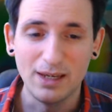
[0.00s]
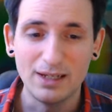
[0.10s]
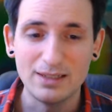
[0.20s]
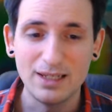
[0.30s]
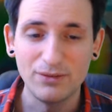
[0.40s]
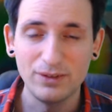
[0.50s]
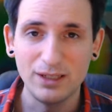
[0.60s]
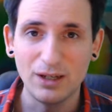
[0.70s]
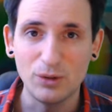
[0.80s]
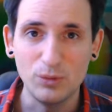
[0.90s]
It's
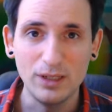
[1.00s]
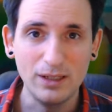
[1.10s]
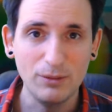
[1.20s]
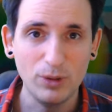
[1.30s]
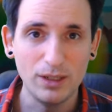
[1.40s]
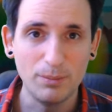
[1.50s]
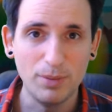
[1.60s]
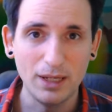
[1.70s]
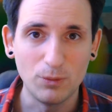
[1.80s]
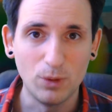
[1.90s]
definitely a really
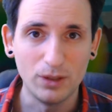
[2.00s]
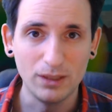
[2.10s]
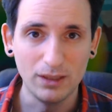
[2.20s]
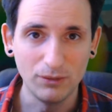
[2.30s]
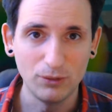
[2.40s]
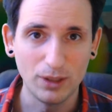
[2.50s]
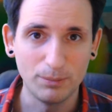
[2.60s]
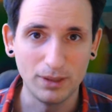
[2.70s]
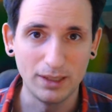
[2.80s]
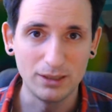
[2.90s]
big one if you can
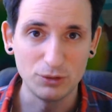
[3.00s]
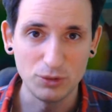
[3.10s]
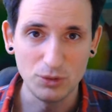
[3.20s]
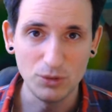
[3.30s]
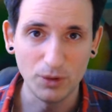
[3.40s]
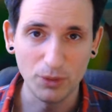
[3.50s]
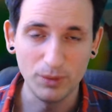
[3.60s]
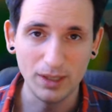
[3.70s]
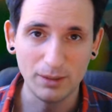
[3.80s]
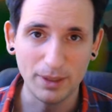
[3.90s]
play 2 or
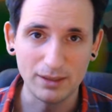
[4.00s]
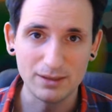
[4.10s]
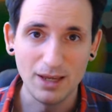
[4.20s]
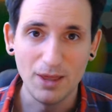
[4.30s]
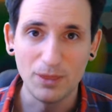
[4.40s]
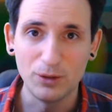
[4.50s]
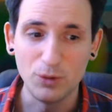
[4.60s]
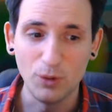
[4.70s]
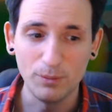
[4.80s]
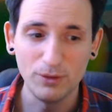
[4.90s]
3 elementals the
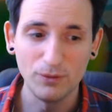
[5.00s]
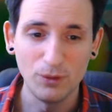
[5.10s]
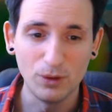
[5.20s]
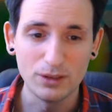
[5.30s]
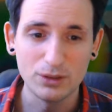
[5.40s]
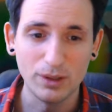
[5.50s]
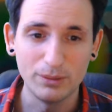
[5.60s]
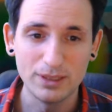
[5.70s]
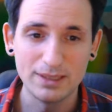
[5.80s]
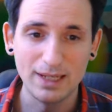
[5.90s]
turn before, so I
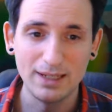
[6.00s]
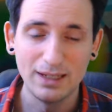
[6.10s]
would say